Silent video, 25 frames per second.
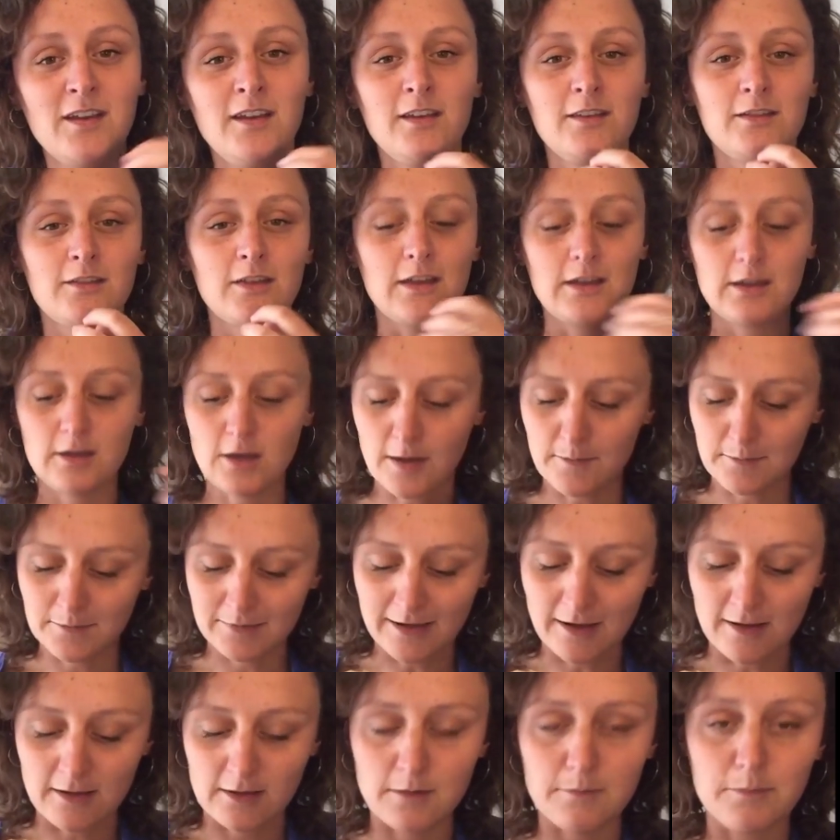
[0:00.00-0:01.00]
So it comes
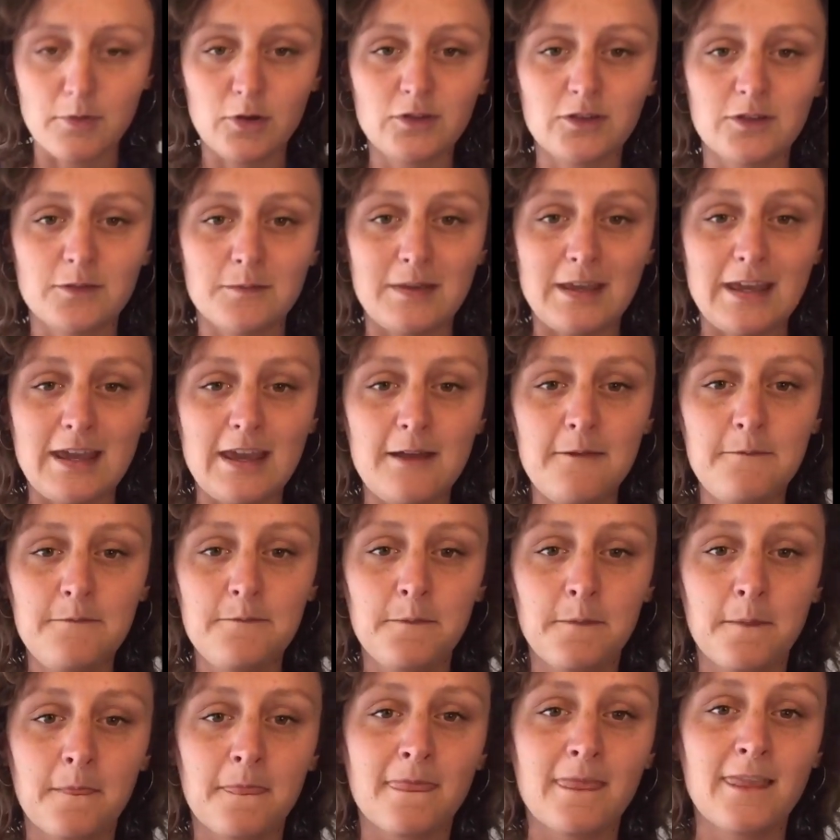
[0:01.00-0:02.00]
out of the bottom here
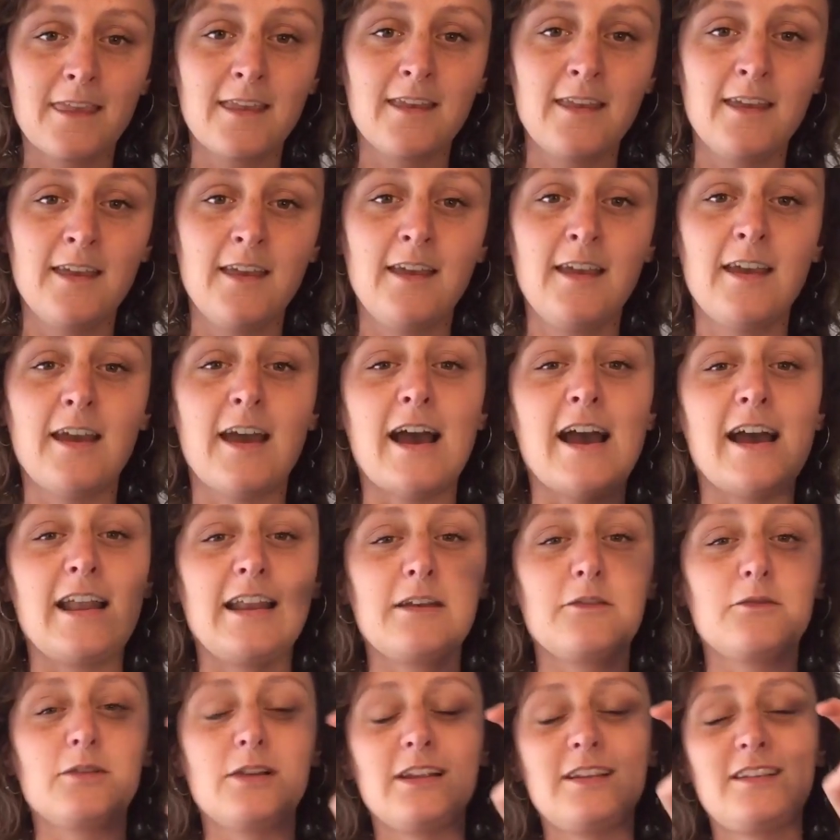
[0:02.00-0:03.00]
and
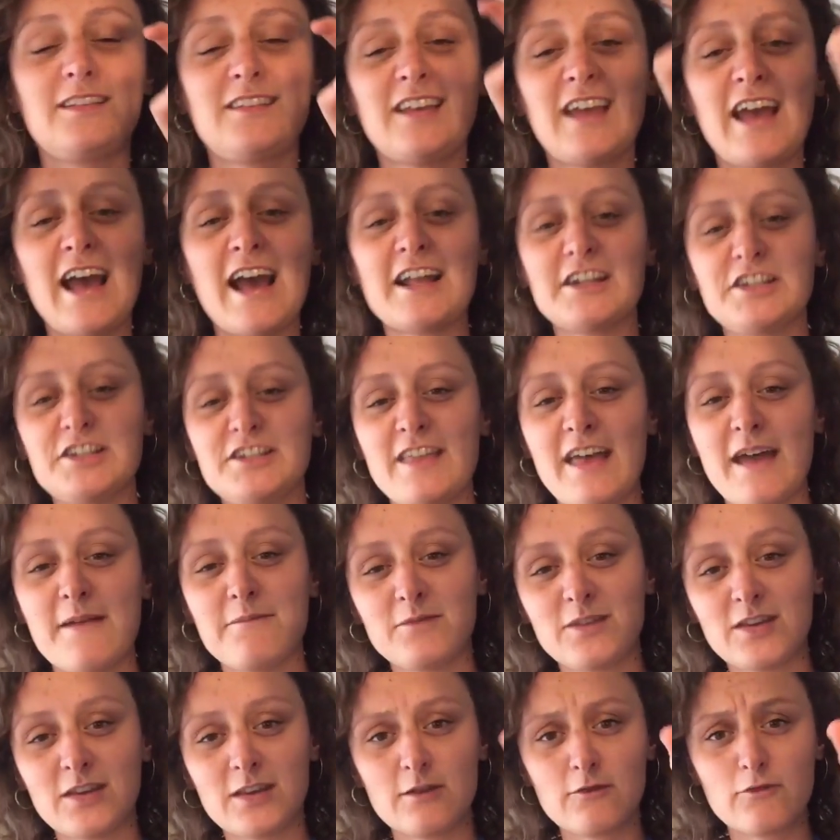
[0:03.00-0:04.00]
it will attach
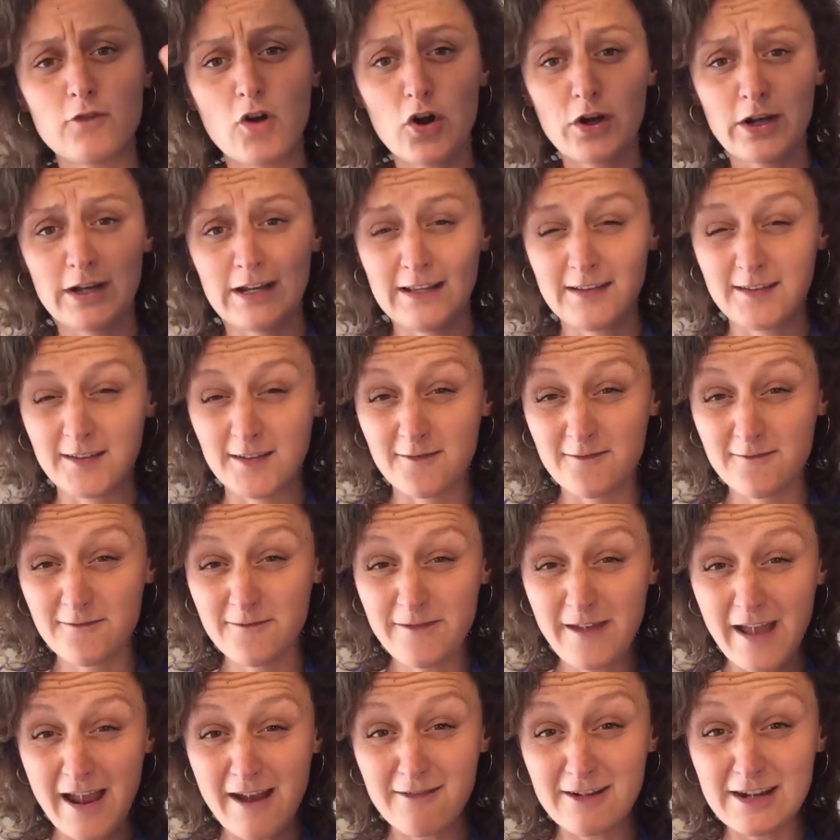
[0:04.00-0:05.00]
them to the rock, and it's a
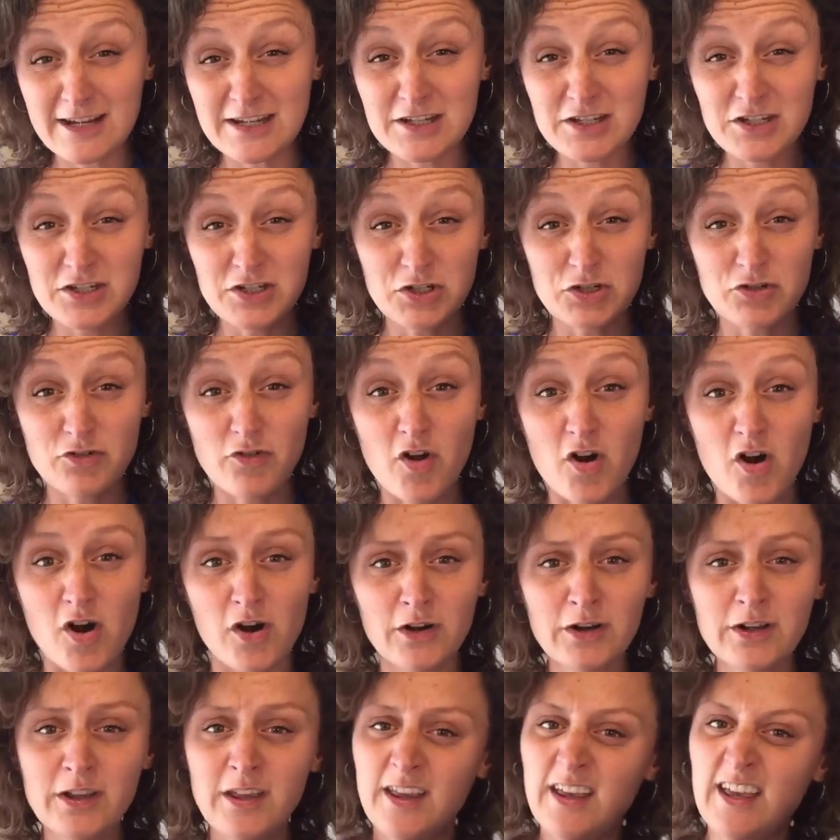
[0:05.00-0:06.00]
very
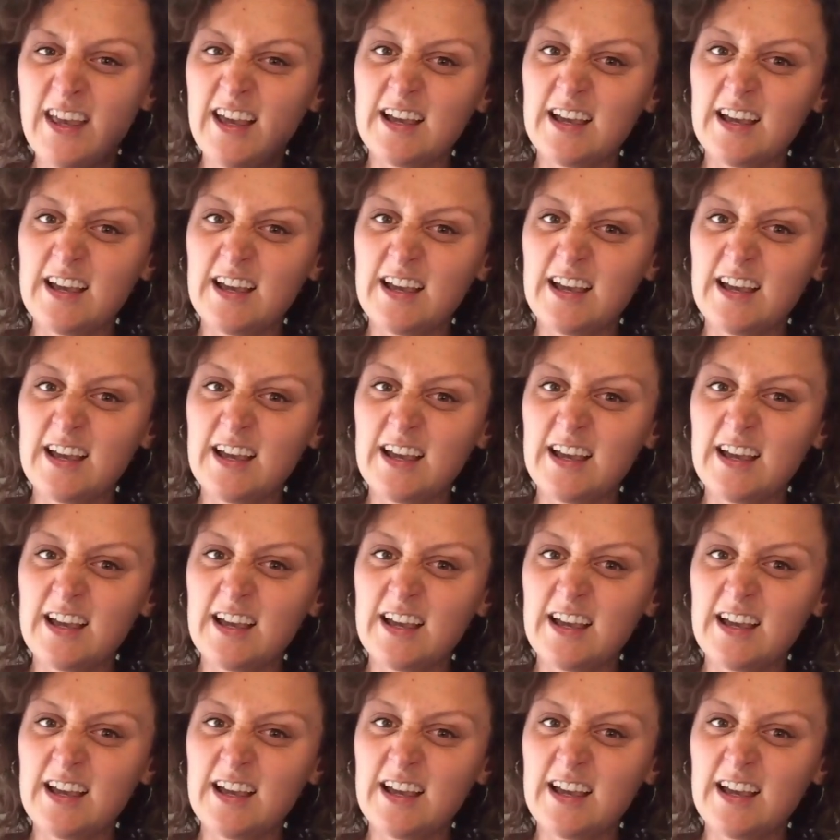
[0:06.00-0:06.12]
strong,